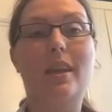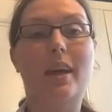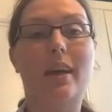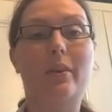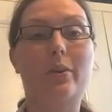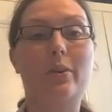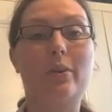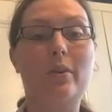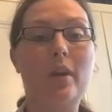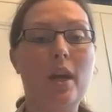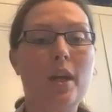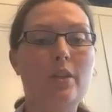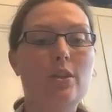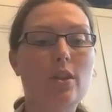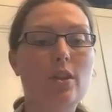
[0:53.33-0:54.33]
Calhoun
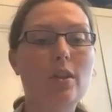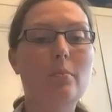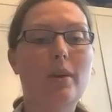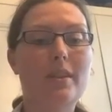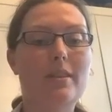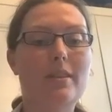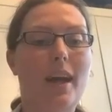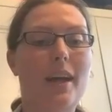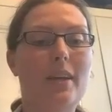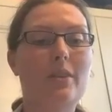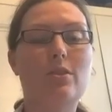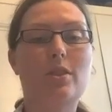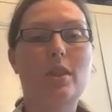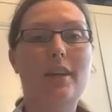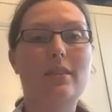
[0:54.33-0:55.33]
during President
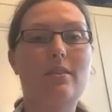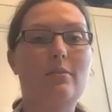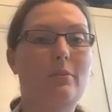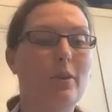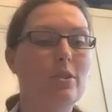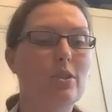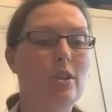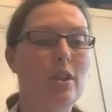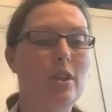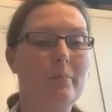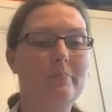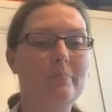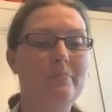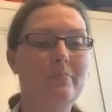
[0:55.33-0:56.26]
Andrew Jackson's first term.